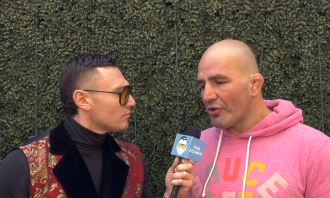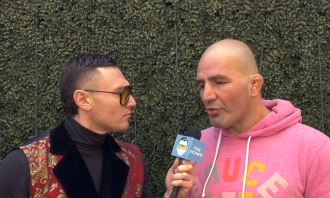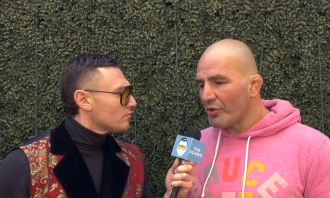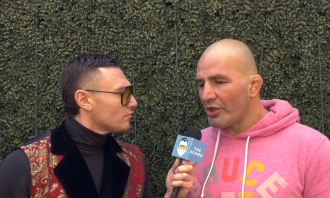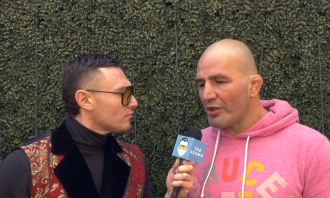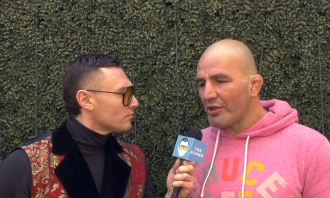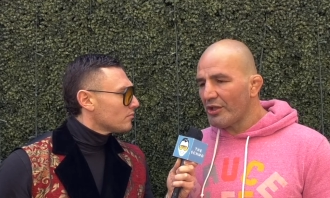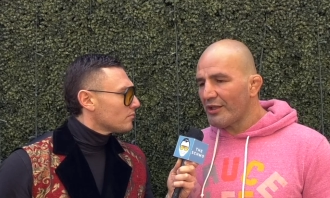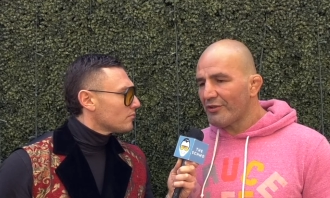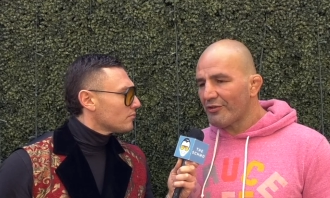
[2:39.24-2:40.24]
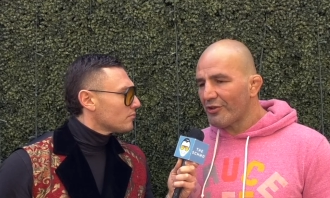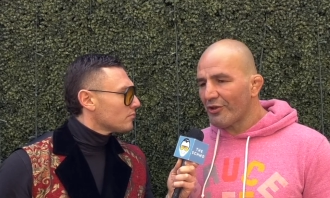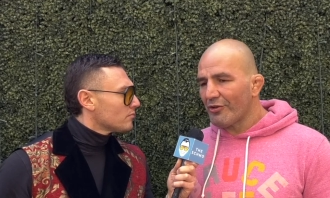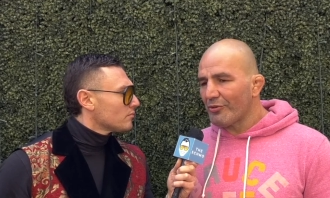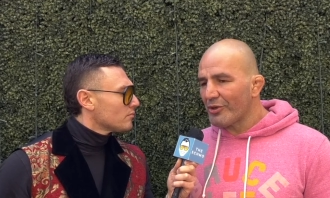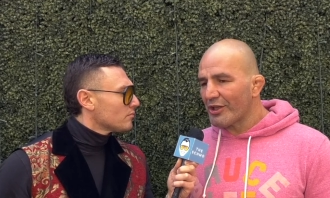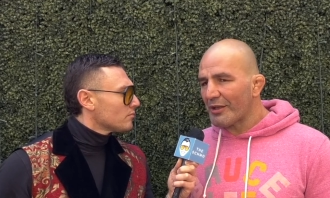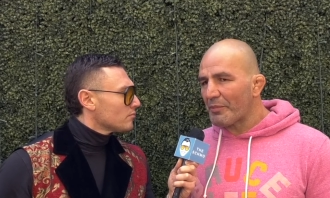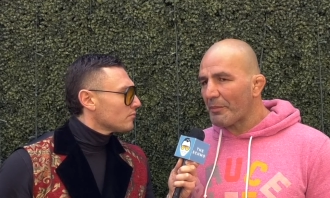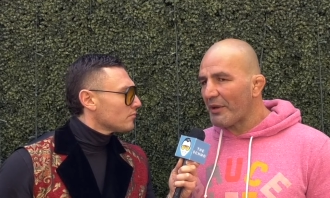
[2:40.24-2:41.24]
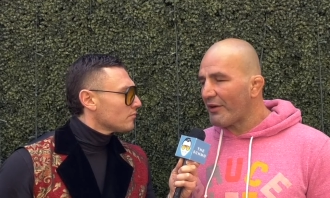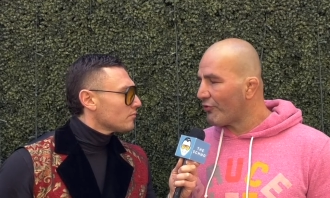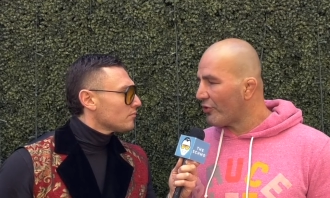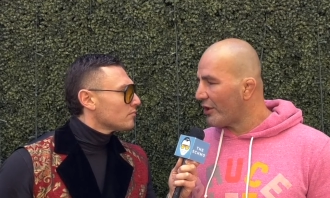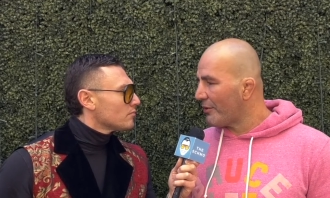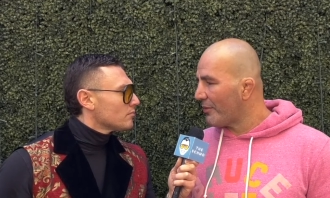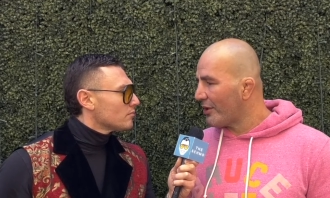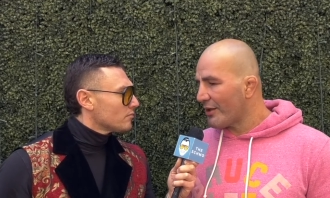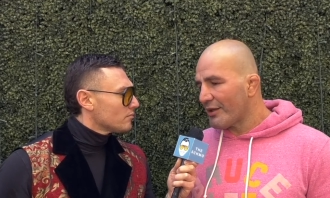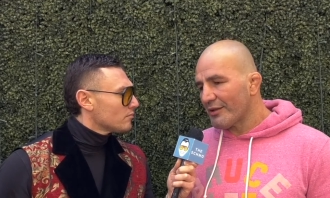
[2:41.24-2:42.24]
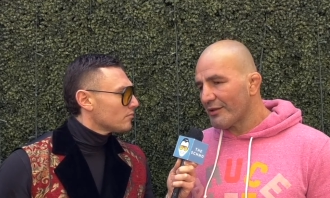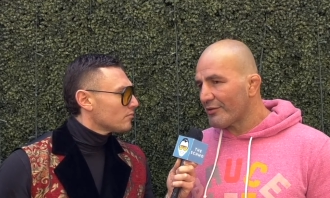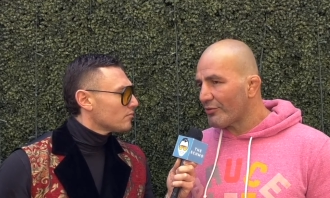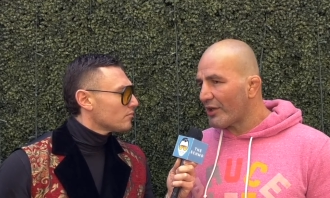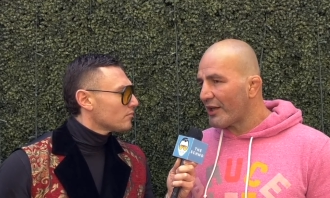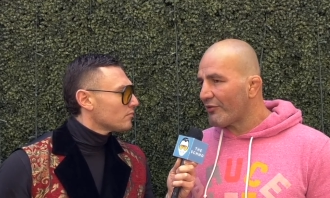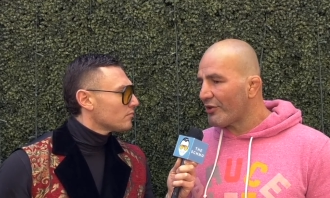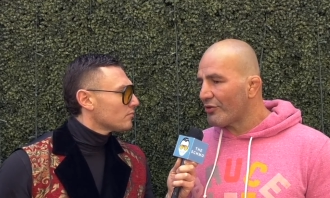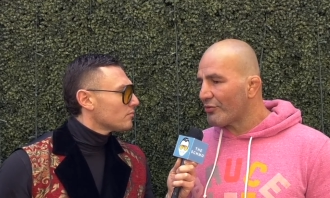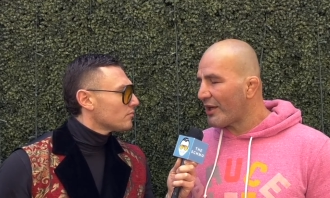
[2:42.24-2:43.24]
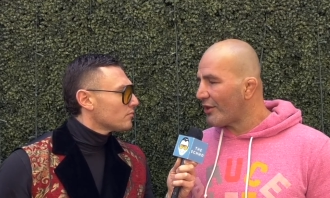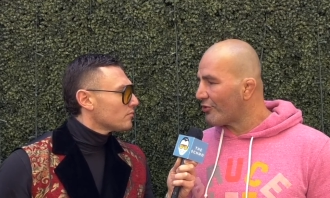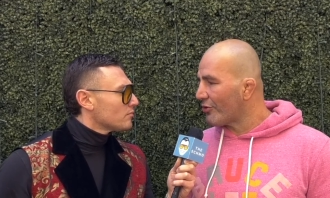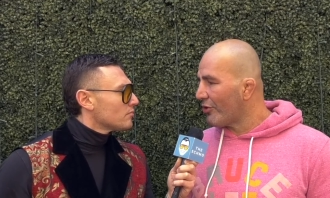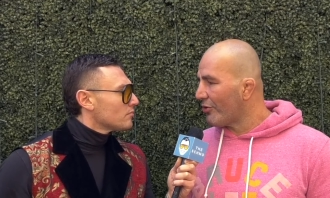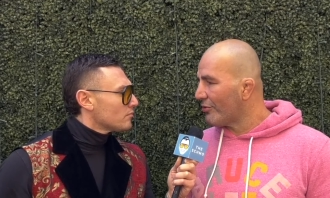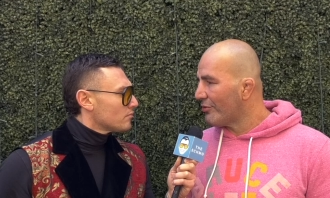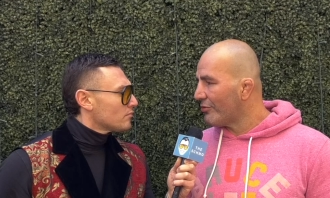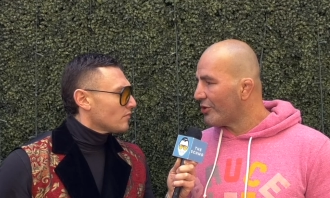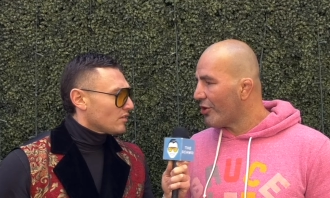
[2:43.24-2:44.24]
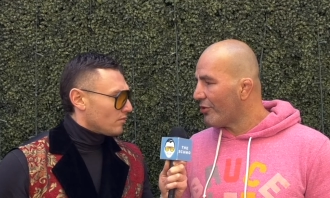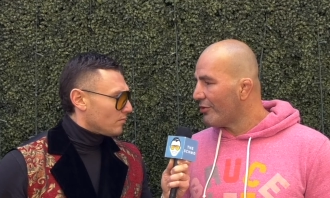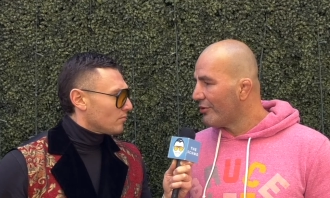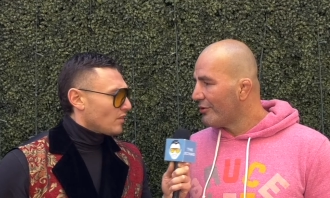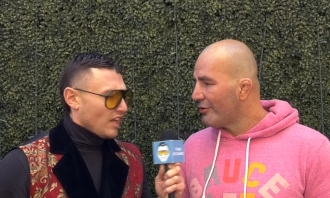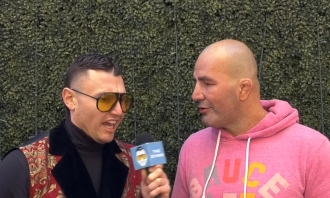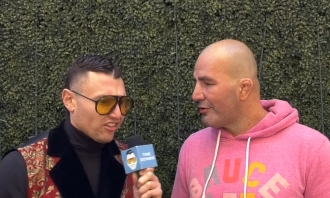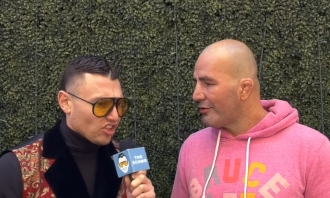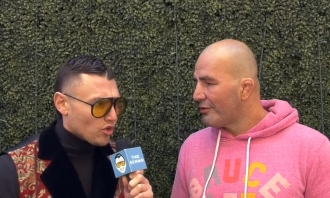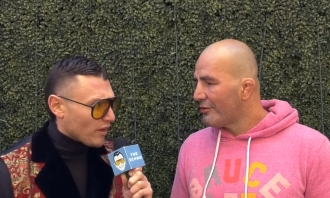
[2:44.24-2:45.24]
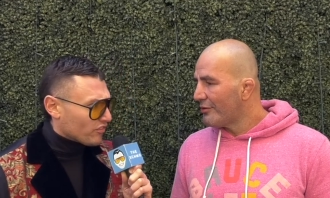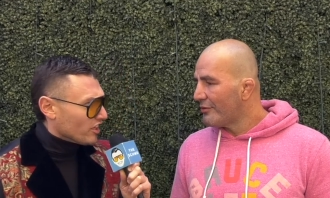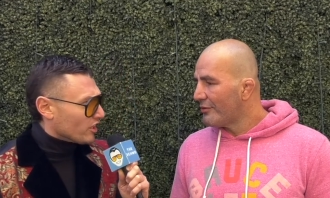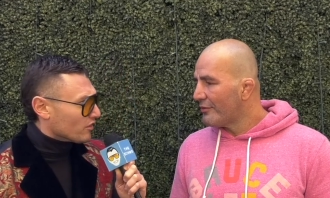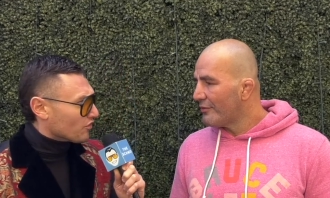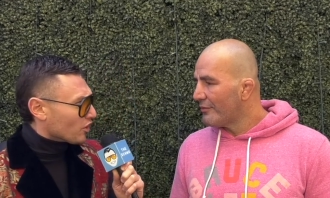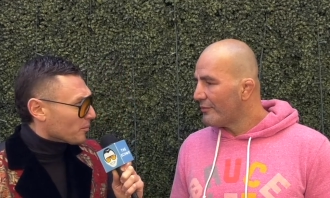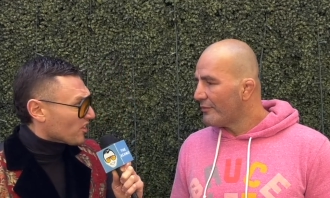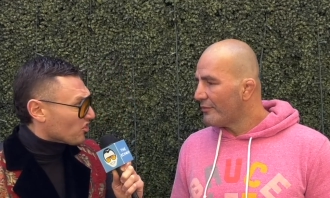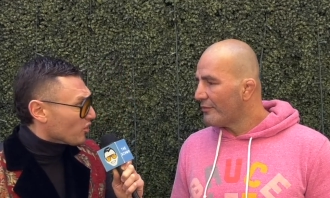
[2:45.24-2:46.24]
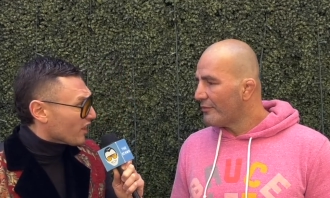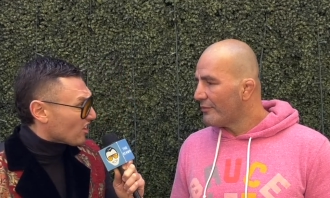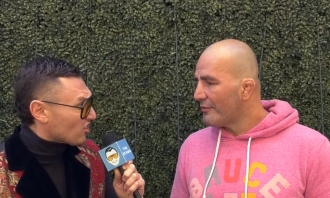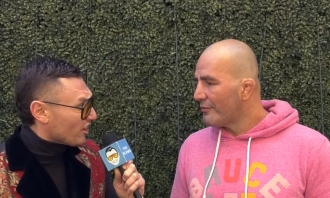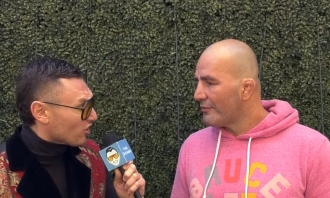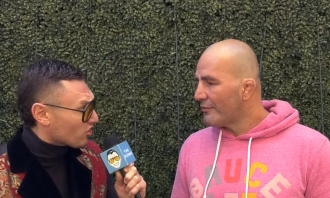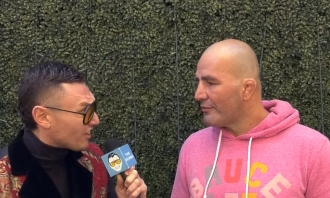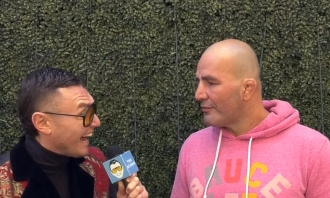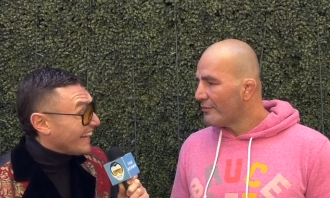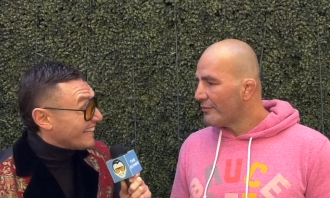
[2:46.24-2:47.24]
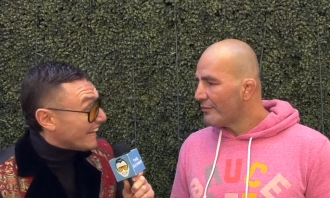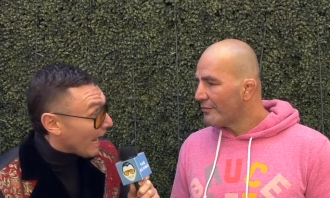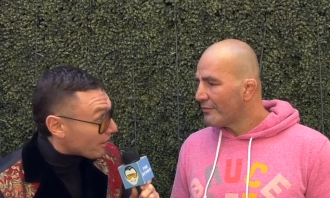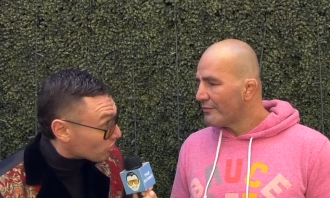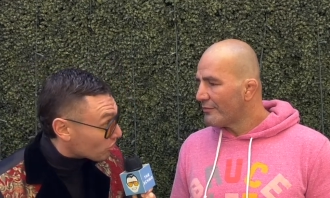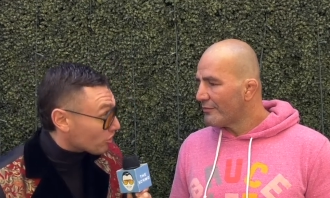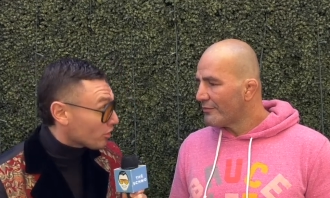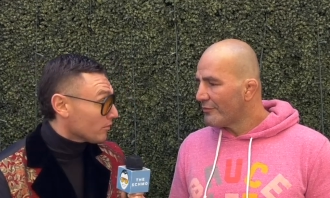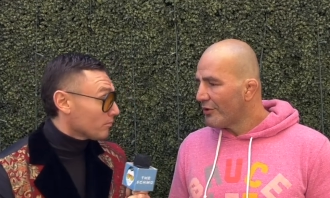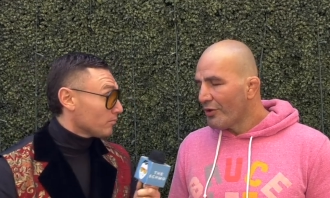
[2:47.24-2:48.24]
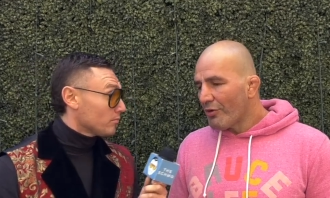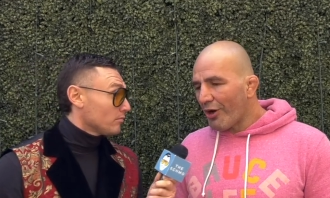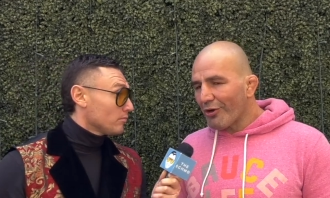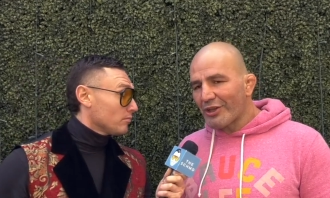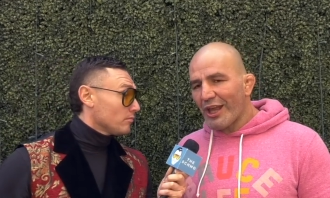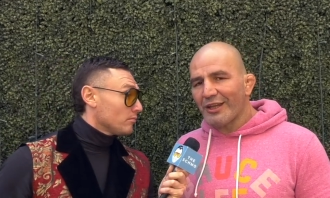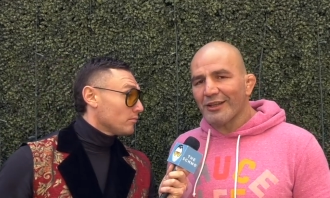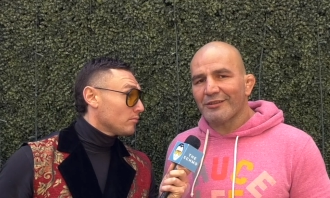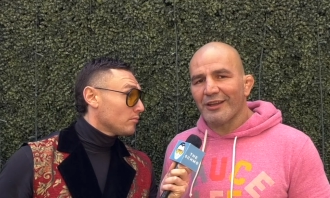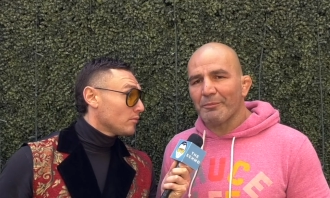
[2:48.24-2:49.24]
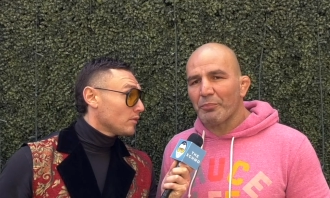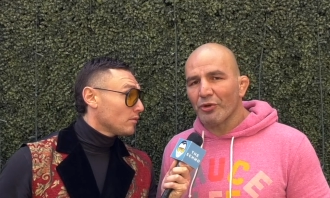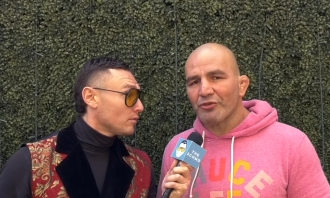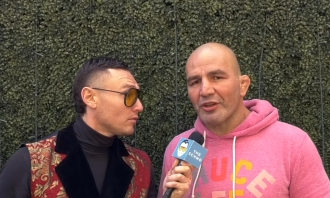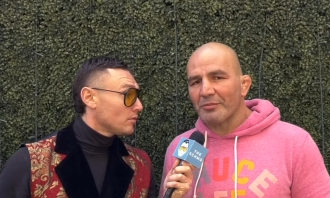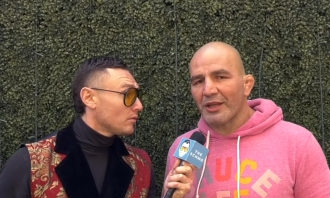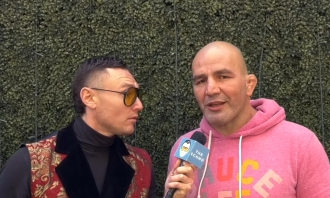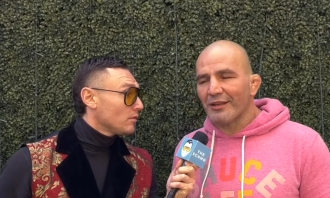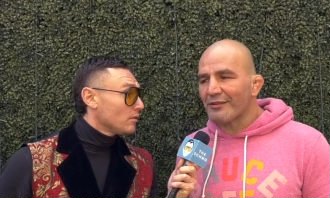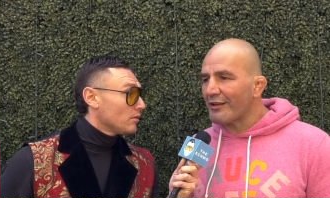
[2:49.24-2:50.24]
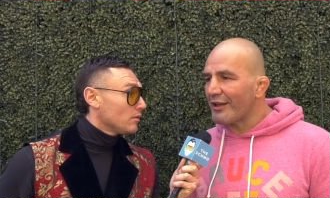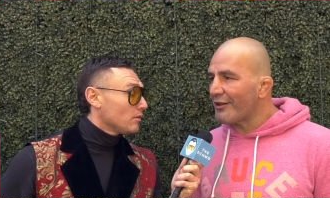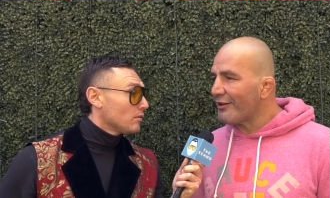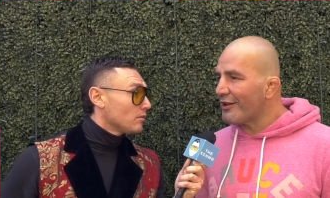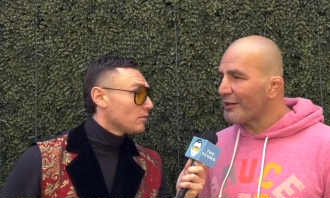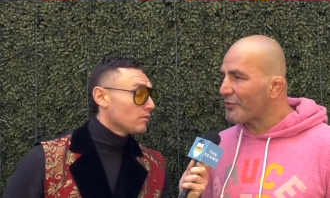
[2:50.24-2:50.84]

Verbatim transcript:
Speaker 1: the winner is, you know, we're going to prepare for him. Uh, whatever he's ready to go, we go. Has
Speaker 2: the U F C confirmed that you get the title shot next?
Speaker 1: Well, Dana say post something yesterday, you know, one hundred